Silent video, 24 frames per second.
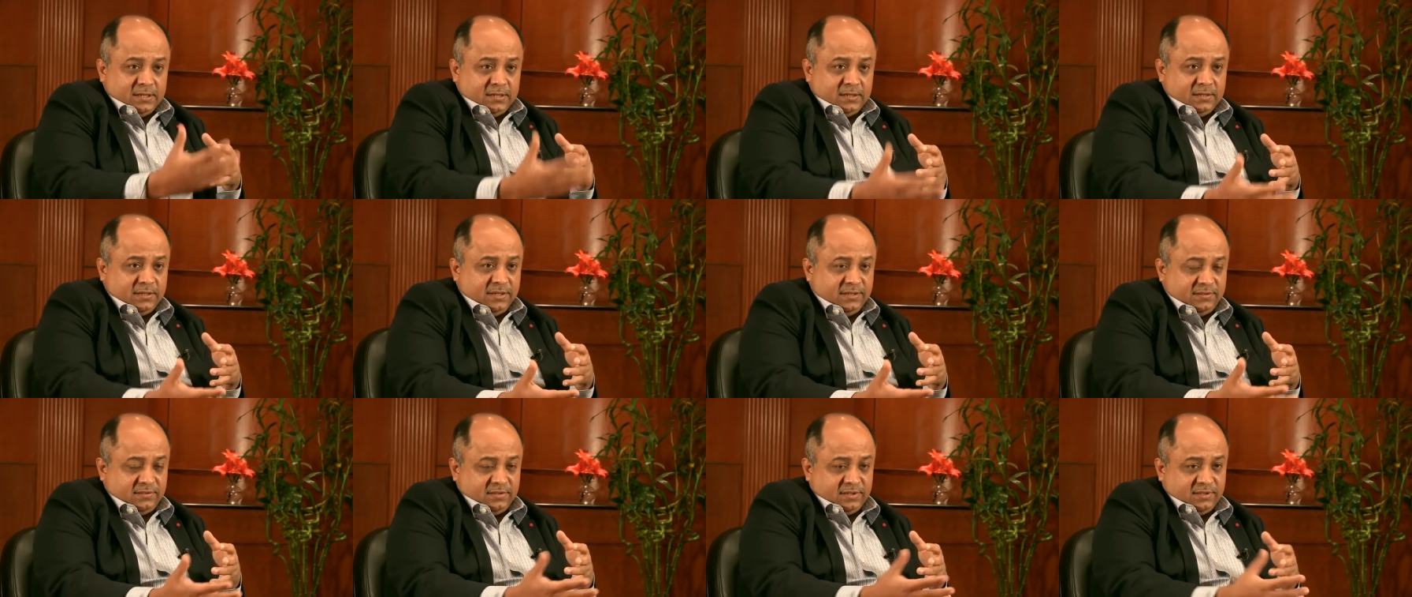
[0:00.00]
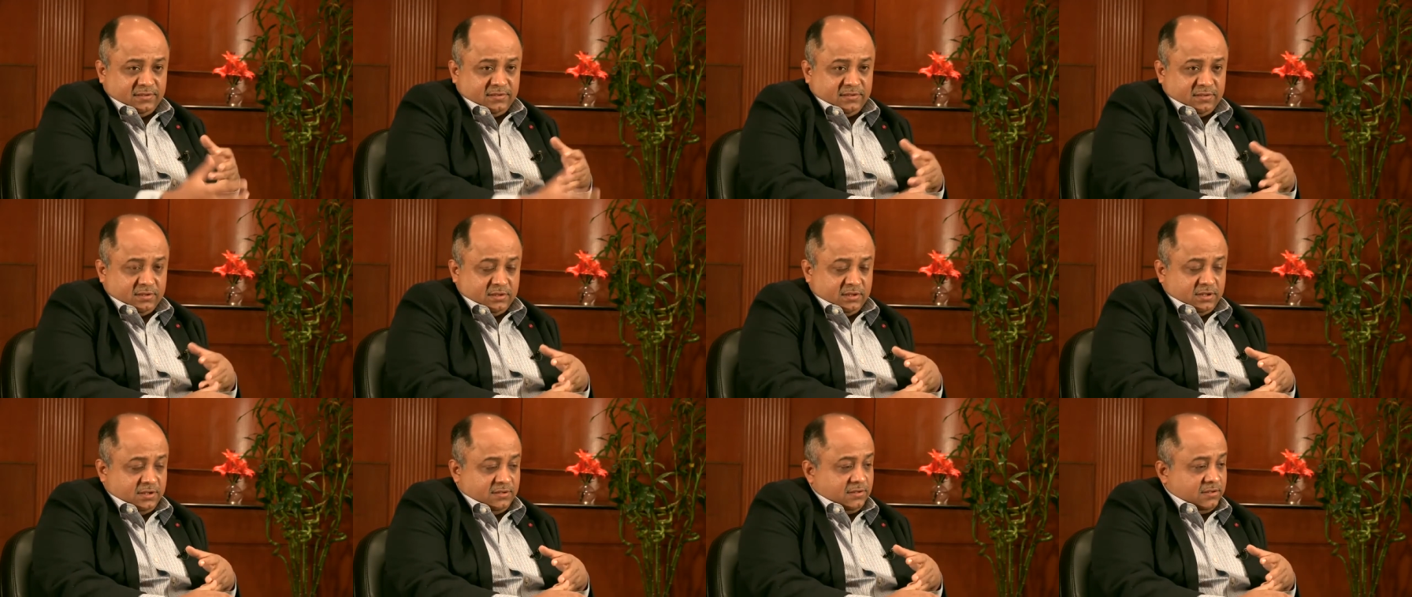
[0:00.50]
Uh, it's,
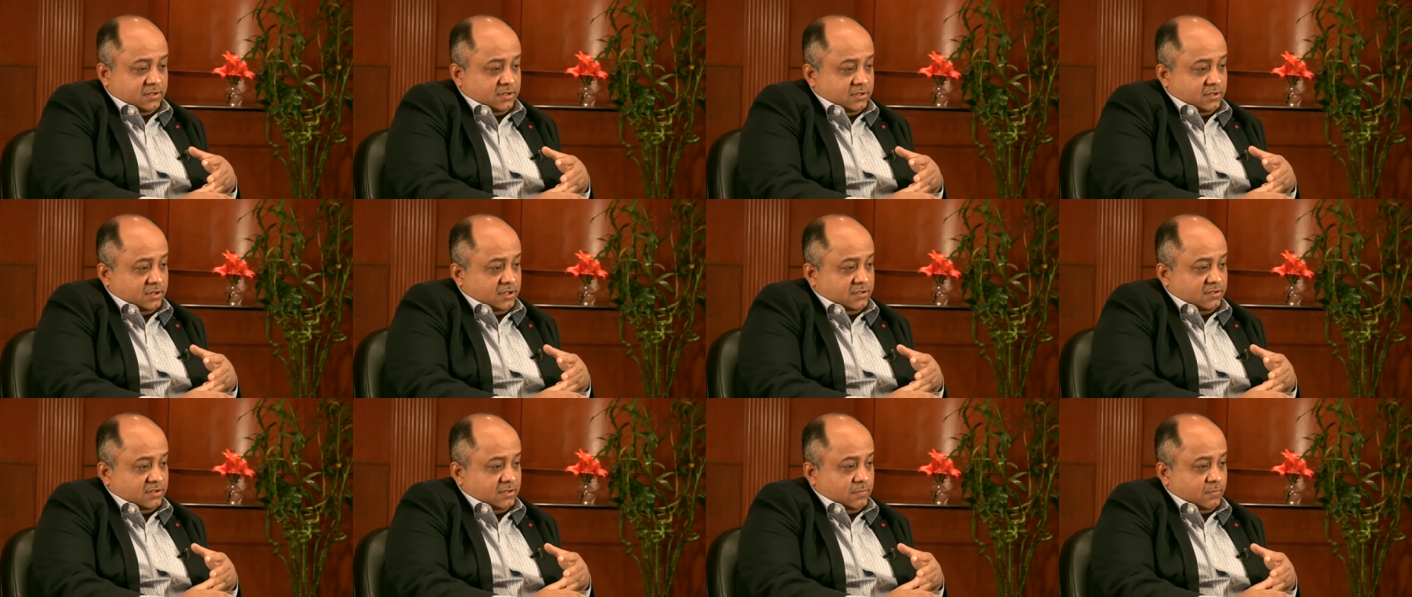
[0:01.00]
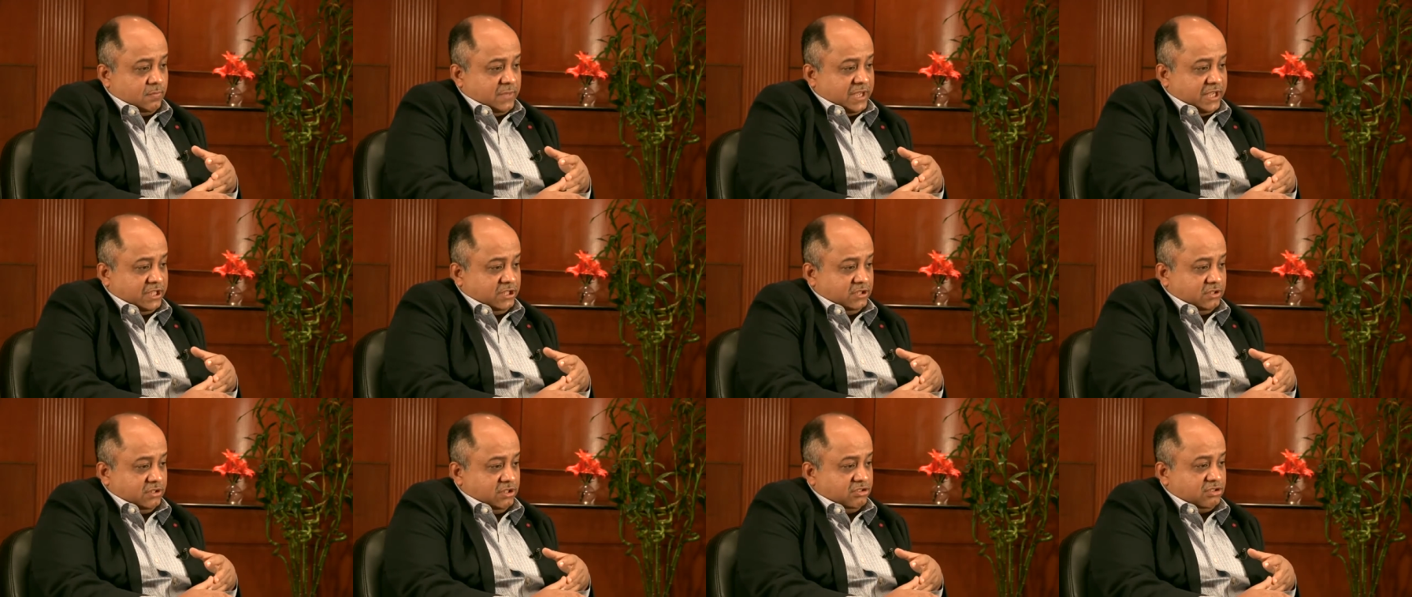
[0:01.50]
it's, a, it's, a, it's a
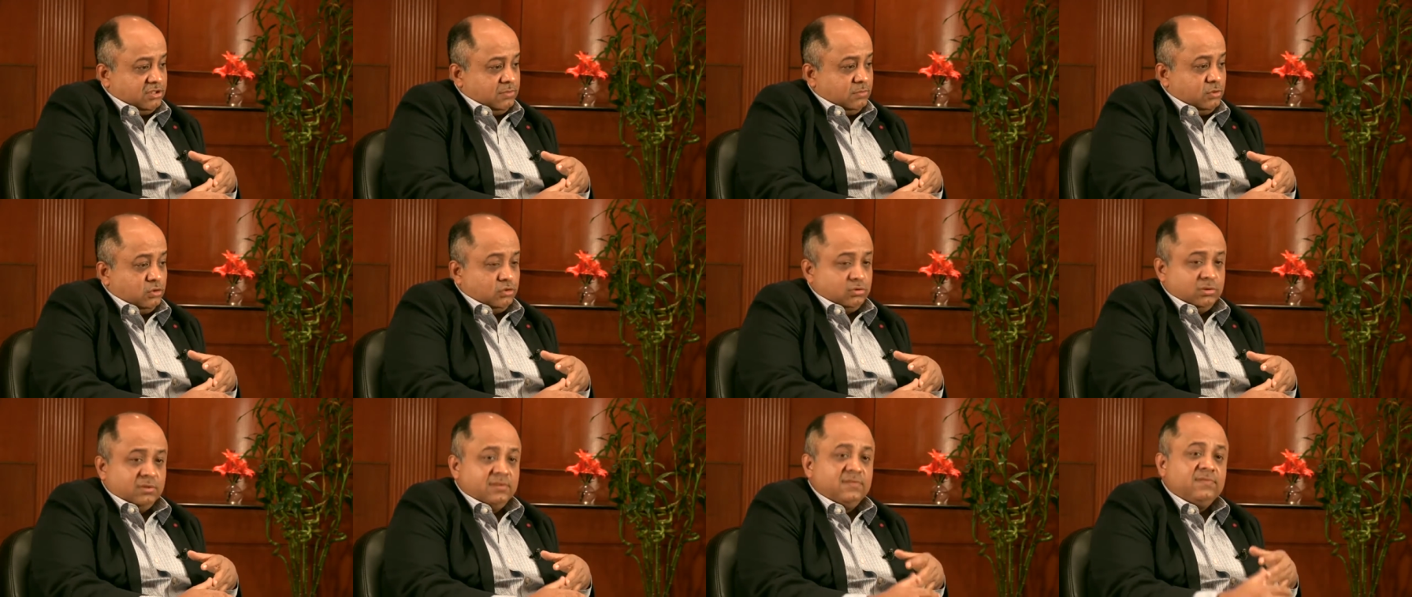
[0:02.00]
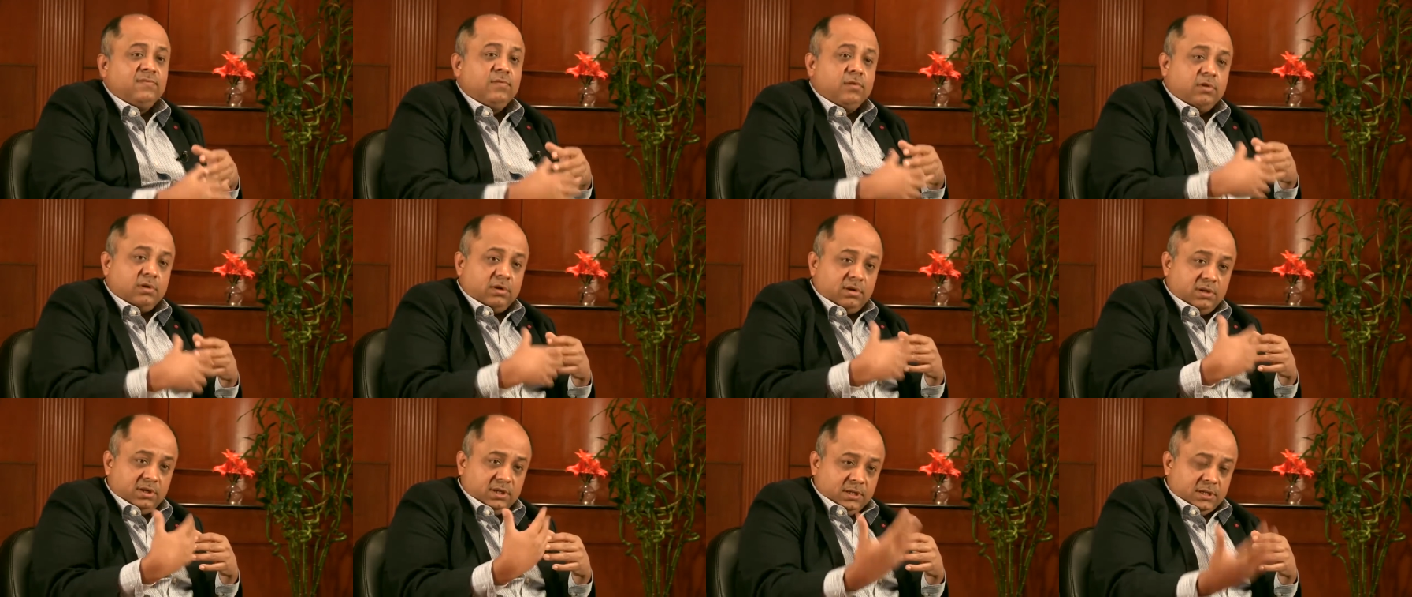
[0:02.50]
major distribution
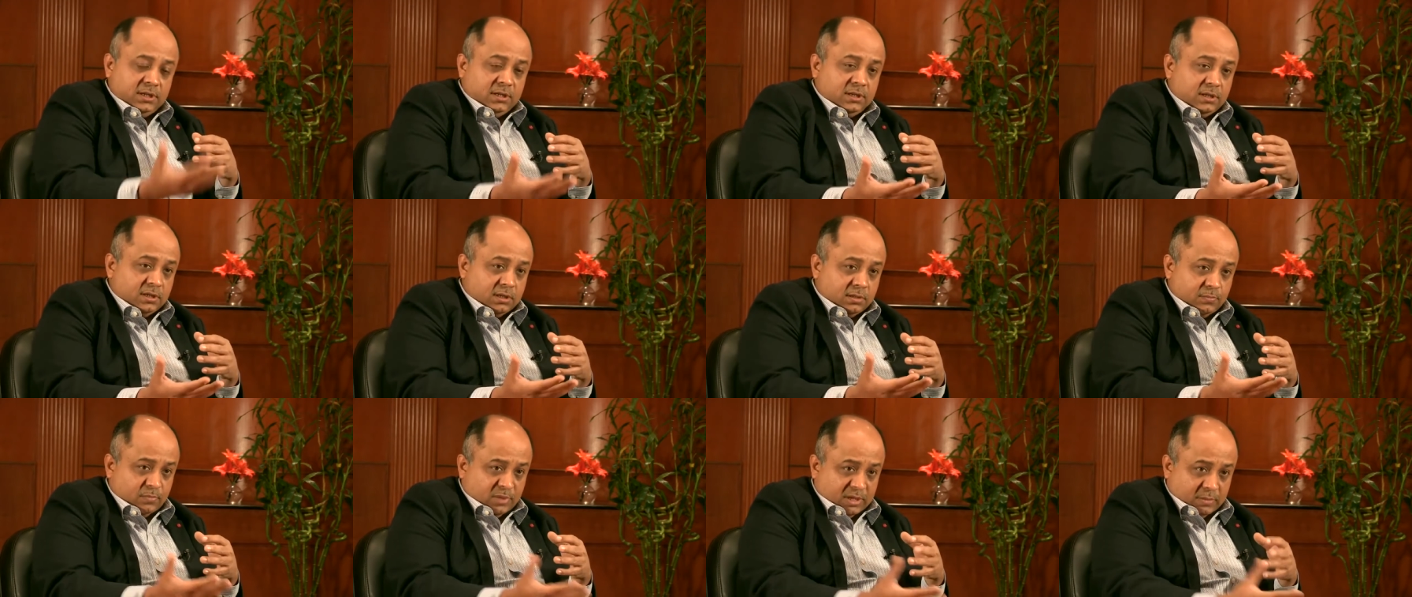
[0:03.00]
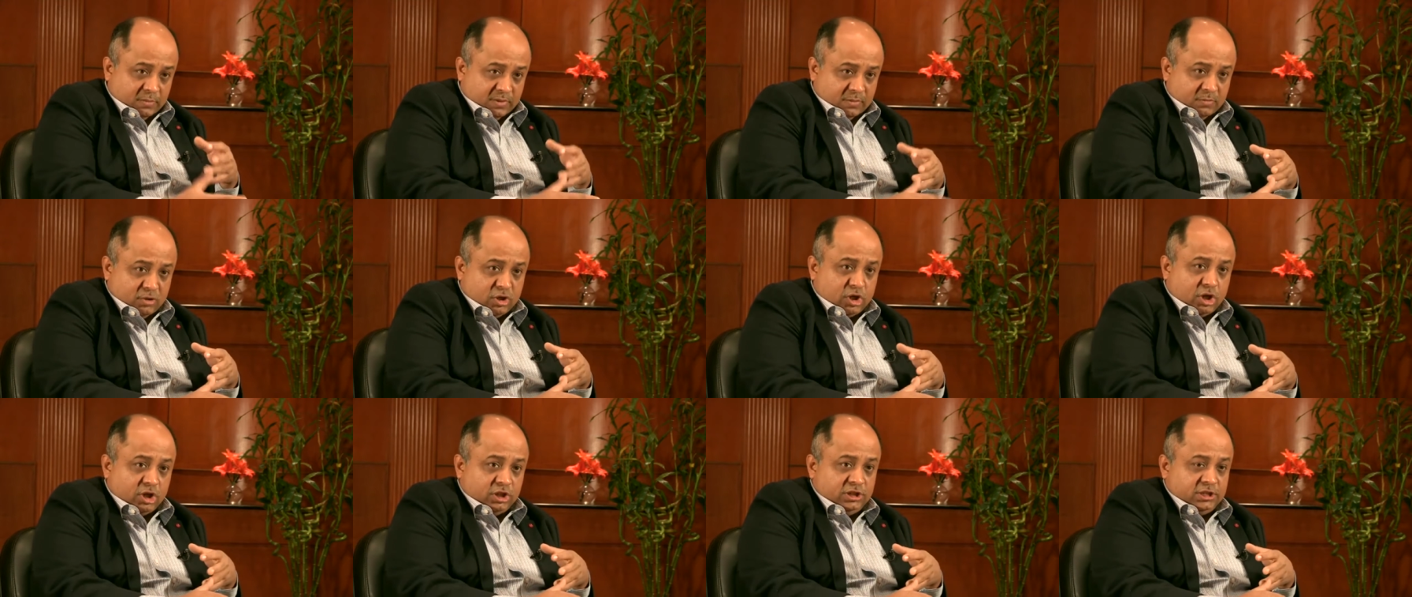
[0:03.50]
for uh,
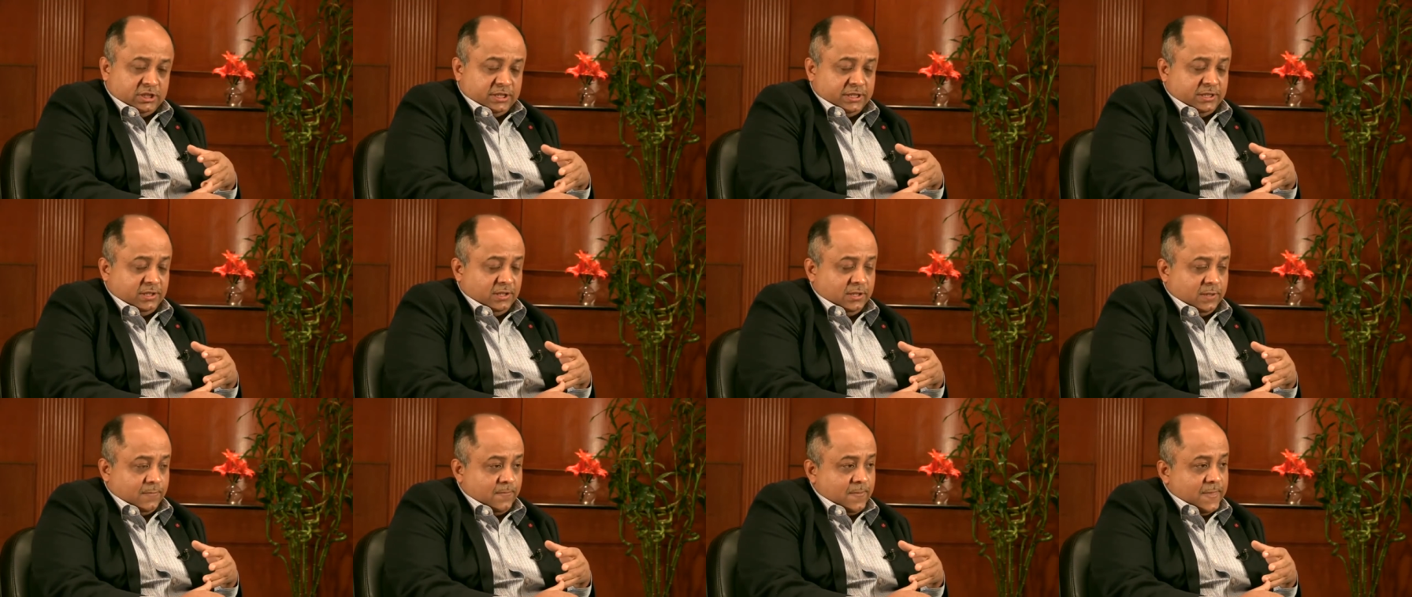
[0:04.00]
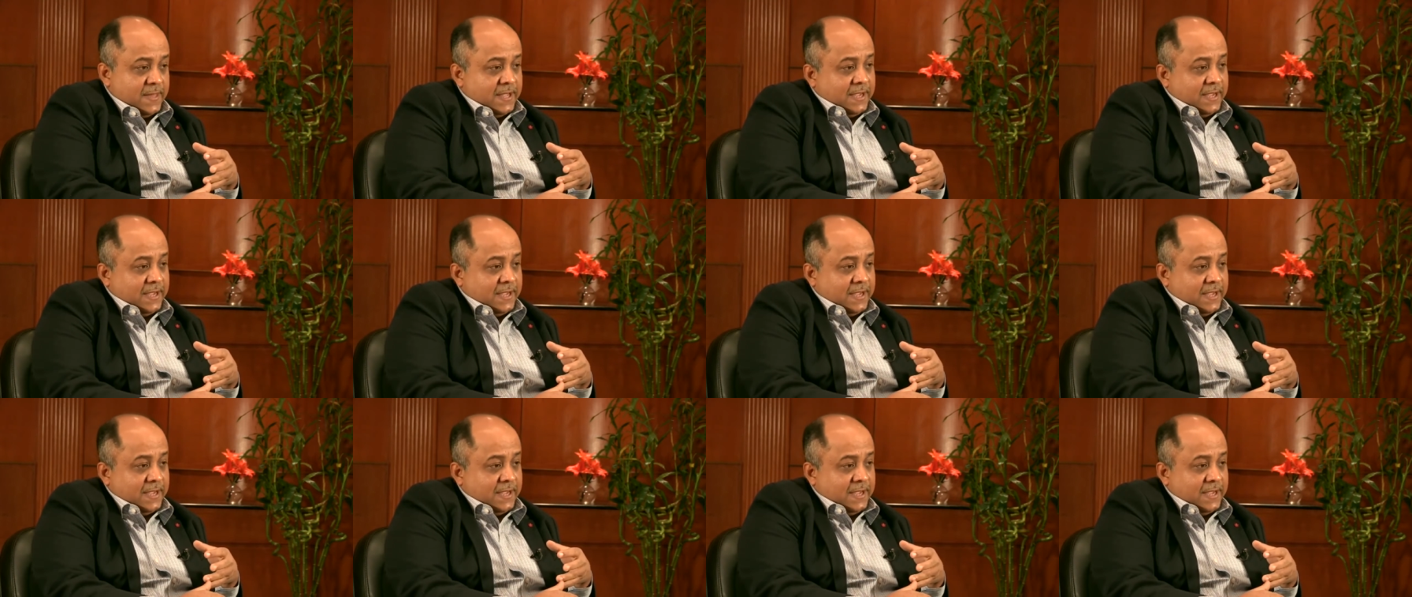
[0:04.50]
premium content.